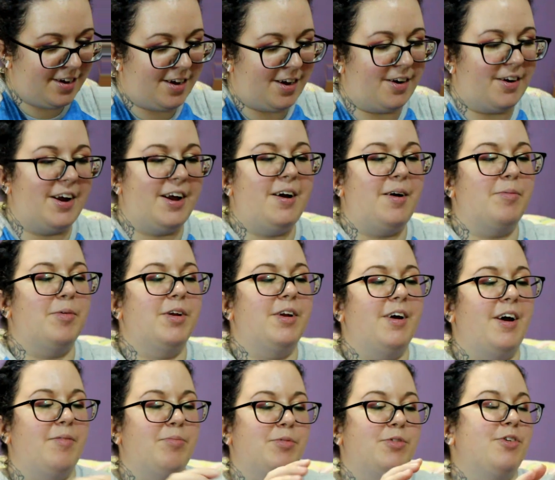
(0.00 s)
Alright, I'm gonna
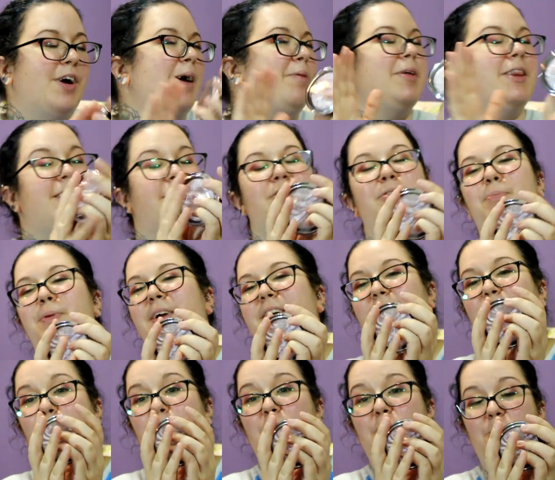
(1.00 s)
I'm grabbing this
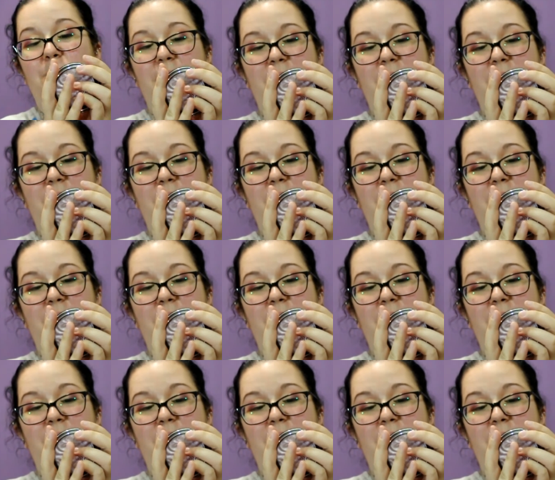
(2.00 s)
because whoa,